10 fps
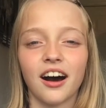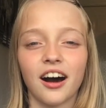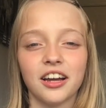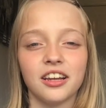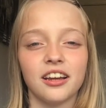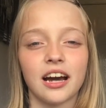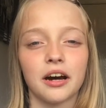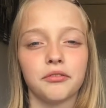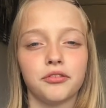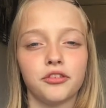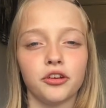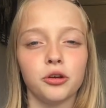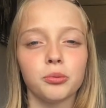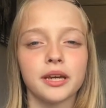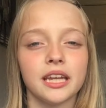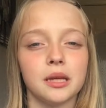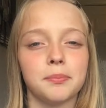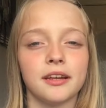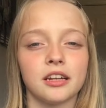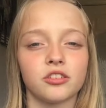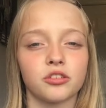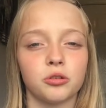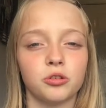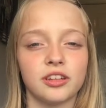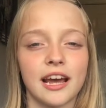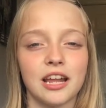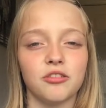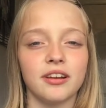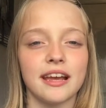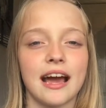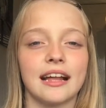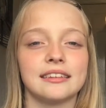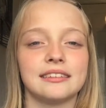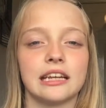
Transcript: I have two guinea pigs called Henry and